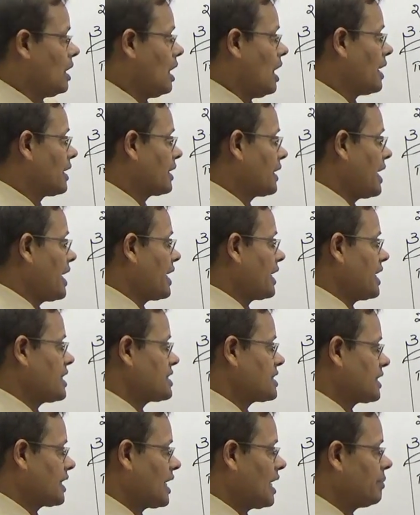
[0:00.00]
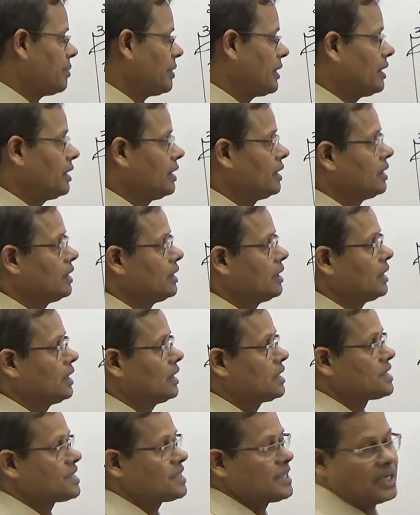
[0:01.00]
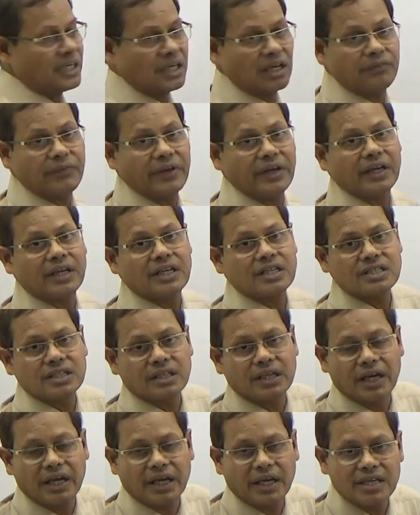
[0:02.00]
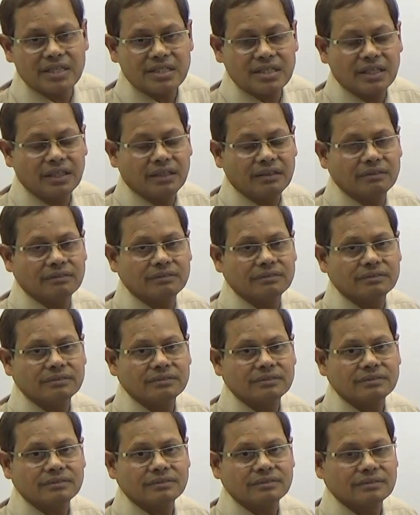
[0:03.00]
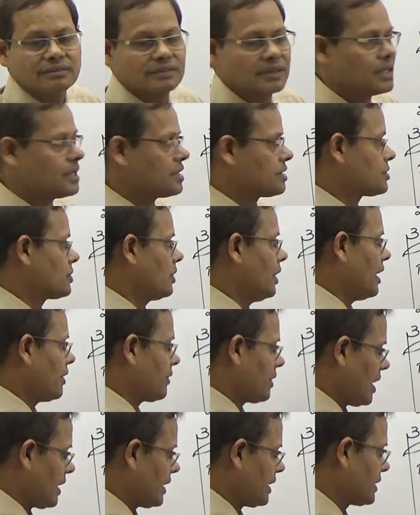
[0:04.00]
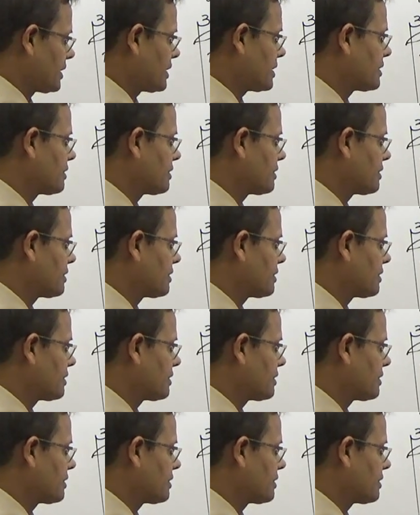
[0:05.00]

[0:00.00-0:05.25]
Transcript: And KKC can be set off against KKC, so I have done it.